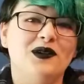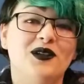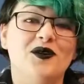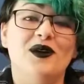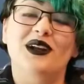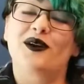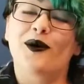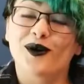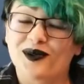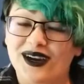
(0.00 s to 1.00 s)
to
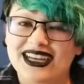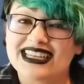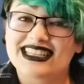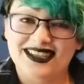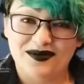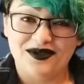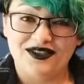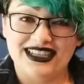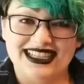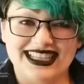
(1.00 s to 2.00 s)
incorporate some of
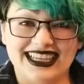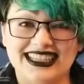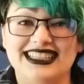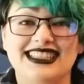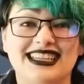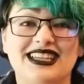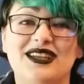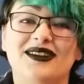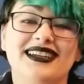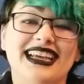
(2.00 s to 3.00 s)
these things into
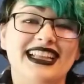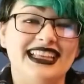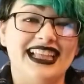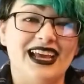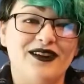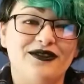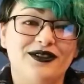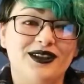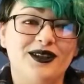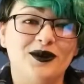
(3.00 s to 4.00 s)
your daily life
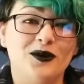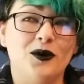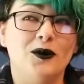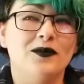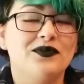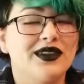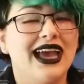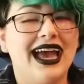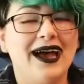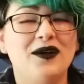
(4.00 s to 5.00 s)
to
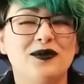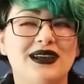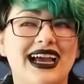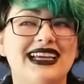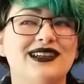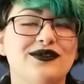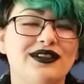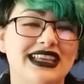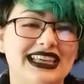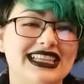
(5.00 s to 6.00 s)
help kind of
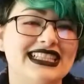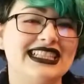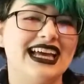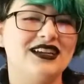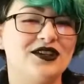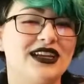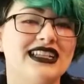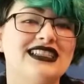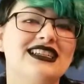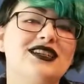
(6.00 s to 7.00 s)
ease that
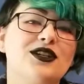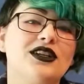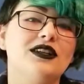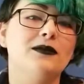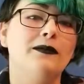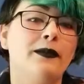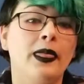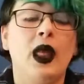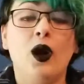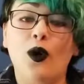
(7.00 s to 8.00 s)
transition,
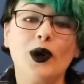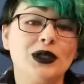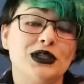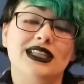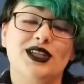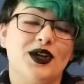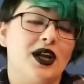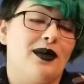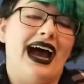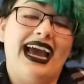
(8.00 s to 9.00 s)
or just straight
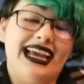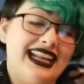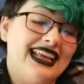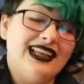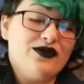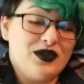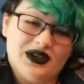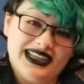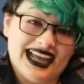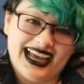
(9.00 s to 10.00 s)
up hide it if you
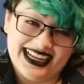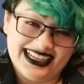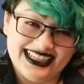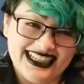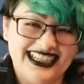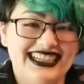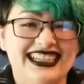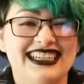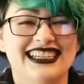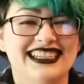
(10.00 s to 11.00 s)
need to hide
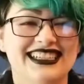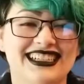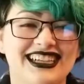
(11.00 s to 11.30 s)
it